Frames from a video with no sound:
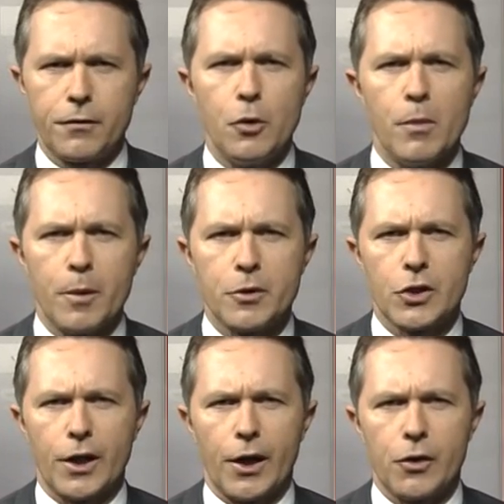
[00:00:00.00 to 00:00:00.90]
few
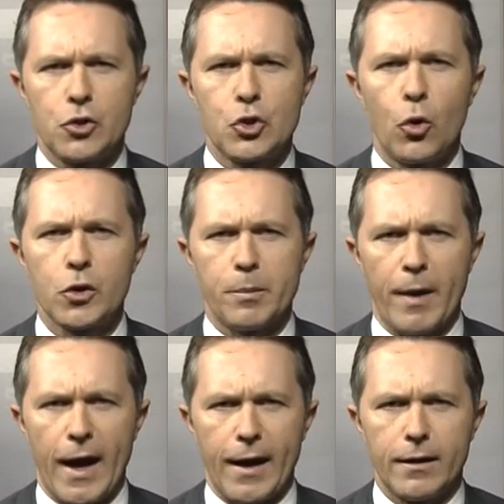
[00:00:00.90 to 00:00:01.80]
moments ago talked
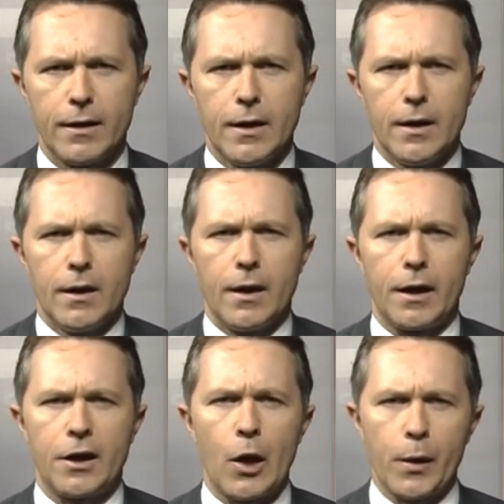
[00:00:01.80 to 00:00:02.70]
about
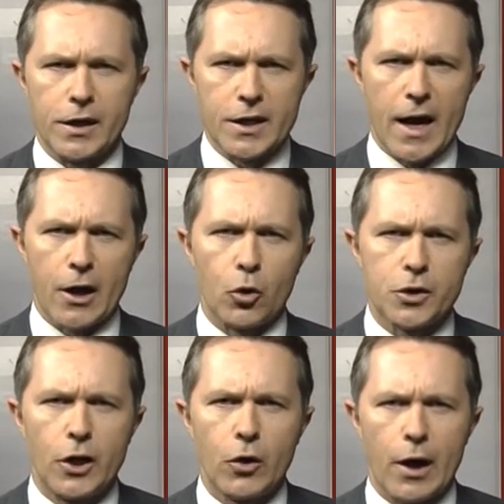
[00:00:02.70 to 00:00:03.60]
going dark,
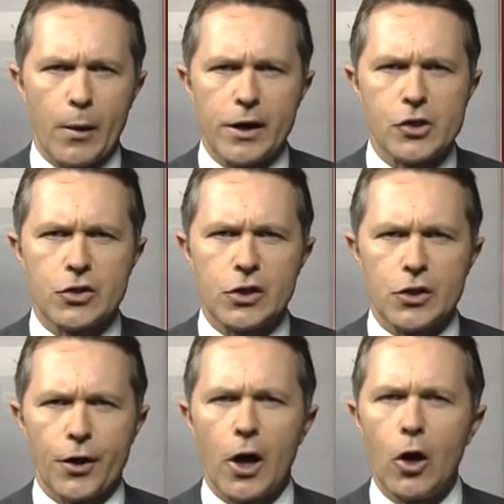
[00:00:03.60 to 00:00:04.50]
or telco
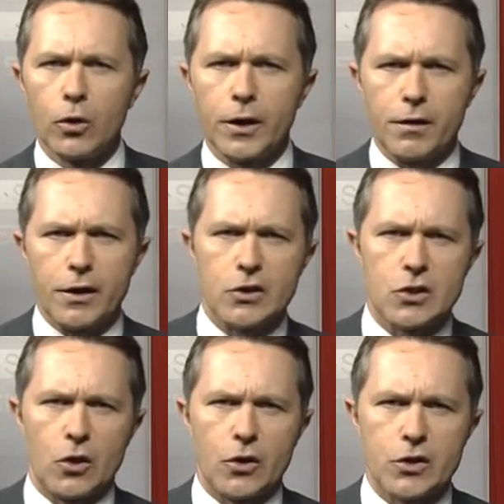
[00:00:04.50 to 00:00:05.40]
agencies not holding things
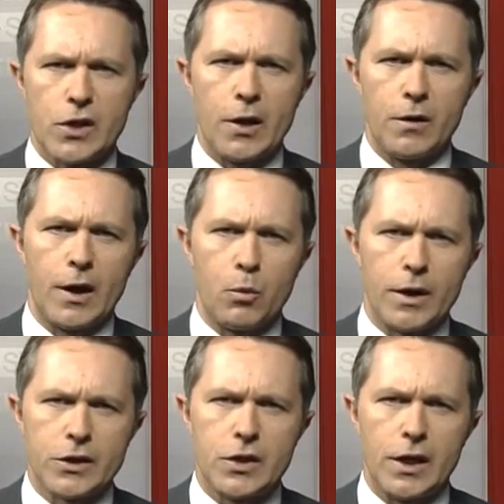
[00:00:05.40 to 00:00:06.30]
as long as they
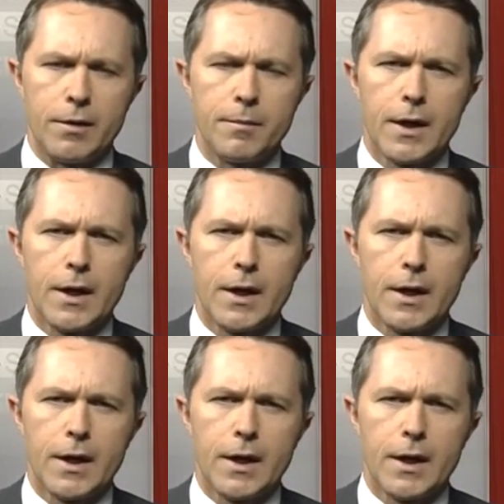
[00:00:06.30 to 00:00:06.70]
once did.